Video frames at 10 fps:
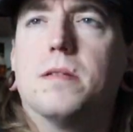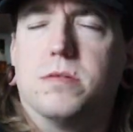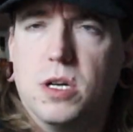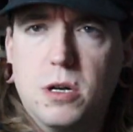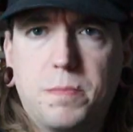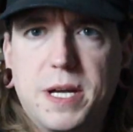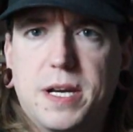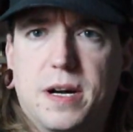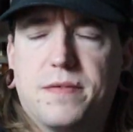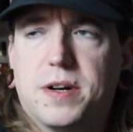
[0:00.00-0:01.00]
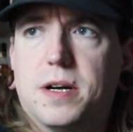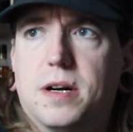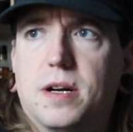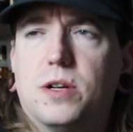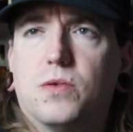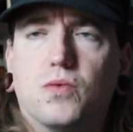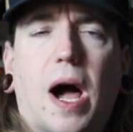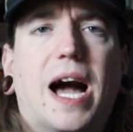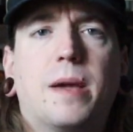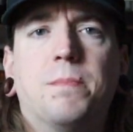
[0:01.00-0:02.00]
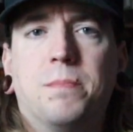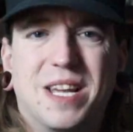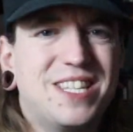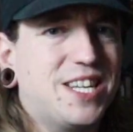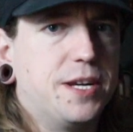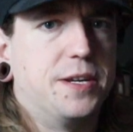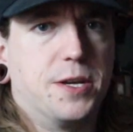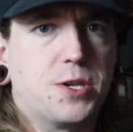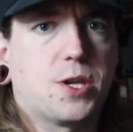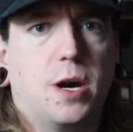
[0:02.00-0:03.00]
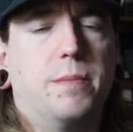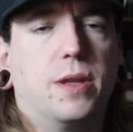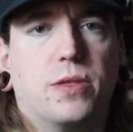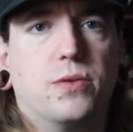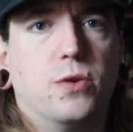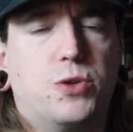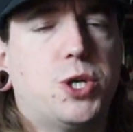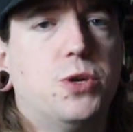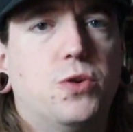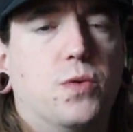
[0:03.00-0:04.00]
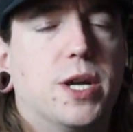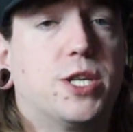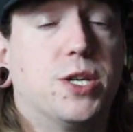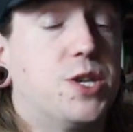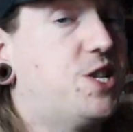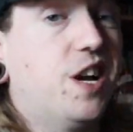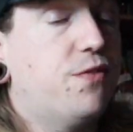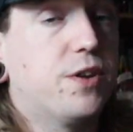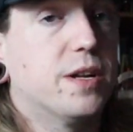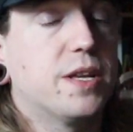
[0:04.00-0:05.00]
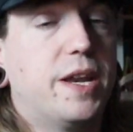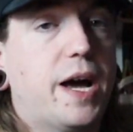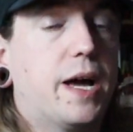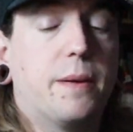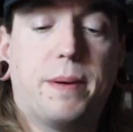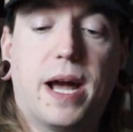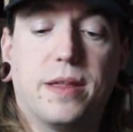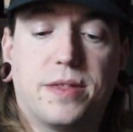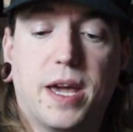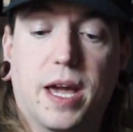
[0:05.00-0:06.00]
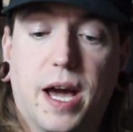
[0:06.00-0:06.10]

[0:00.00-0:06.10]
A little bit of a rye mintiness coming through, too, which is definitely not a bad thing.